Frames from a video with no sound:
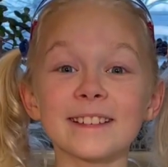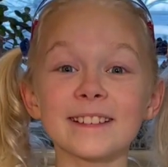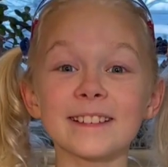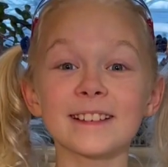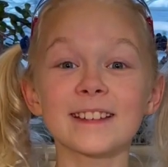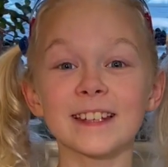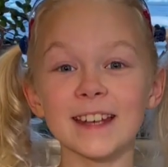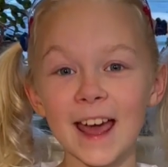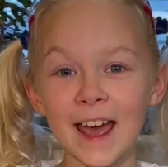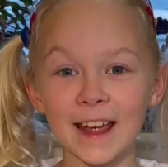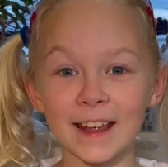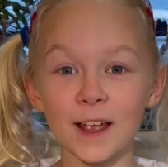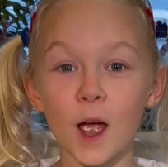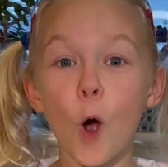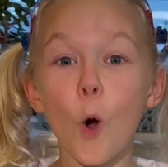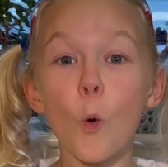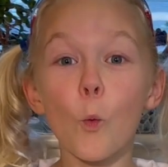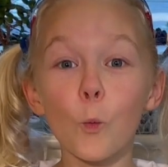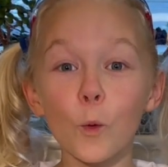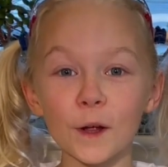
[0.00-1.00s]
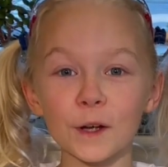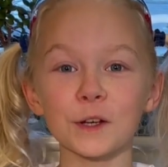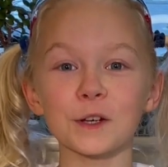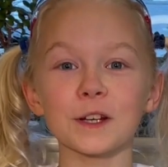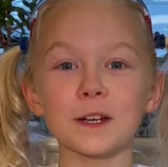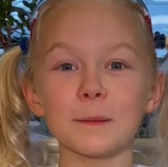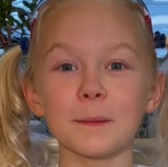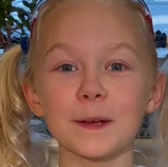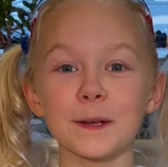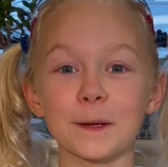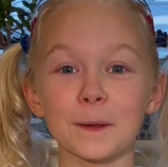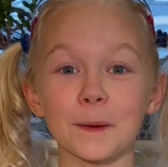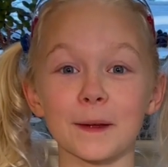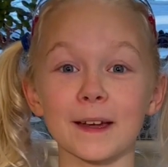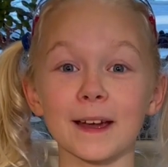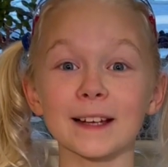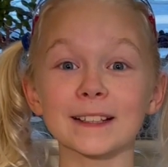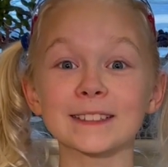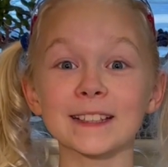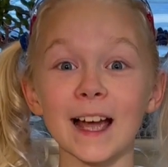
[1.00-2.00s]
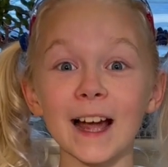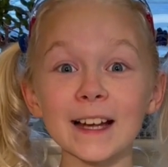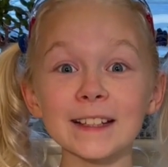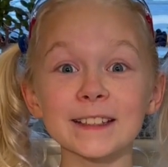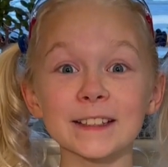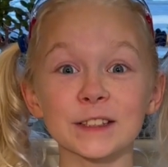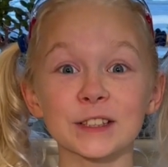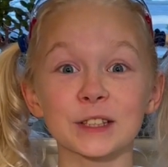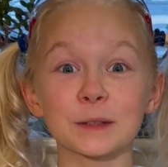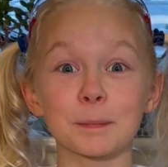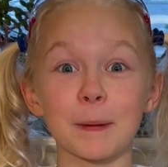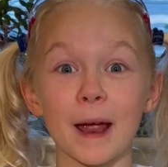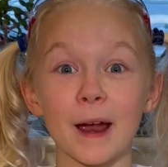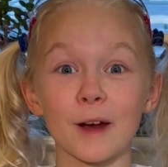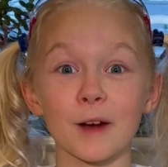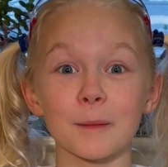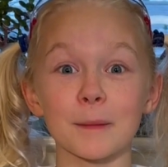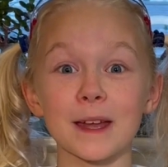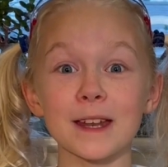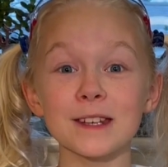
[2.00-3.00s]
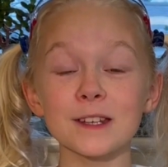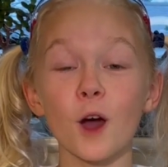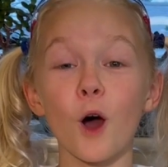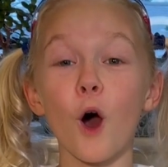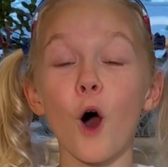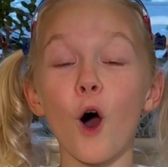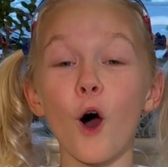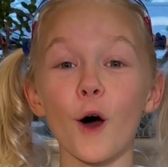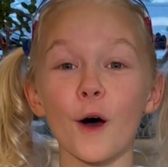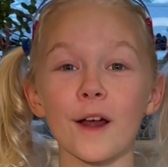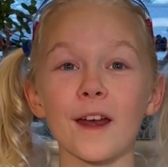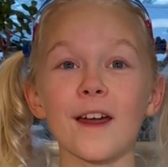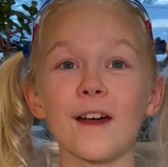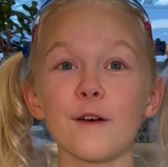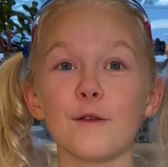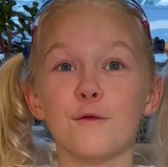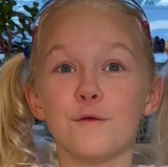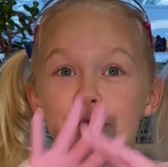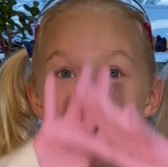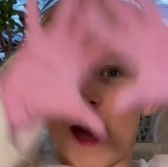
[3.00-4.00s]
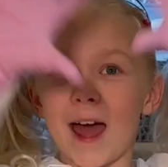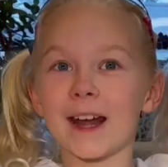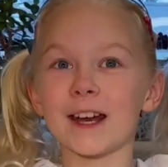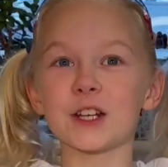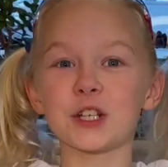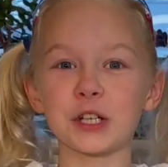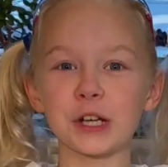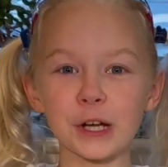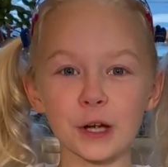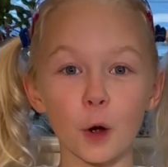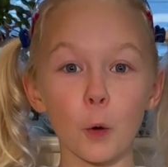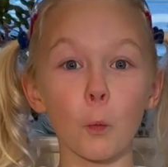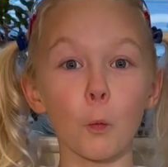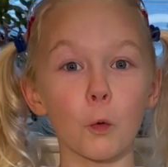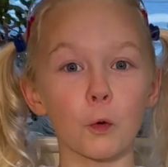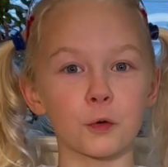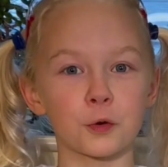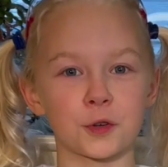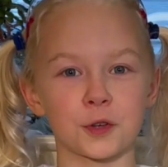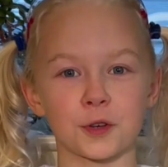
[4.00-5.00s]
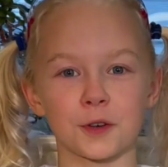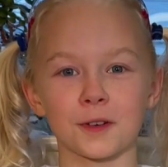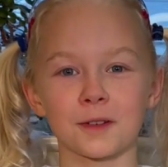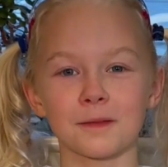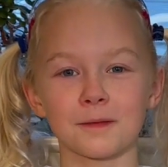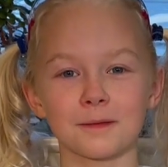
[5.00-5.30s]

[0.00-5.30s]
Today, we're going to be doing a science experiment on vanishing water.